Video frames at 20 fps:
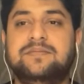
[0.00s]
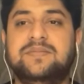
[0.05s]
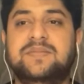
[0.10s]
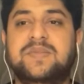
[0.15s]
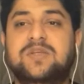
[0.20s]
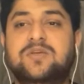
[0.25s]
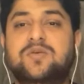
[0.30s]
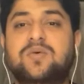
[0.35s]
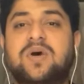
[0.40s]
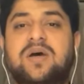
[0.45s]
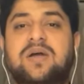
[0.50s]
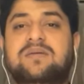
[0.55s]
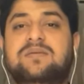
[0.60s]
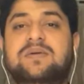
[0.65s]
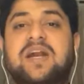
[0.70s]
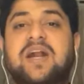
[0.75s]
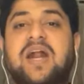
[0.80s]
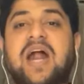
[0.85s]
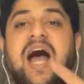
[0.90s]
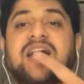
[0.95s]
You are
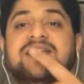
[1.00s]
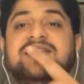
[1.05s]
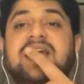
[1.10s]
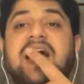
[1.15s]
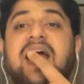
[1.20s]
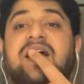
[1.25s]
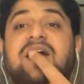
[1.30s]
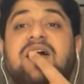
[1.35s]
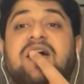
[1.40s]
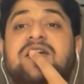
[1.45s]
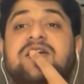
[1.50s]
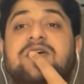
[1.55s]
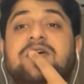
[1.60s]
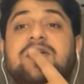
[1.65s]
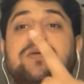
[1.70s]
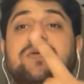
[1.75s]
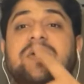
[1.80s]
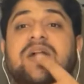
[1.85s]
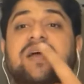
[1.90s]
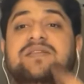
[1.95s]
Raj, I can't hear
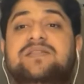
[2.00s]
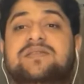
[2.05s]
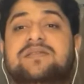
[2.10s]
you, Raj.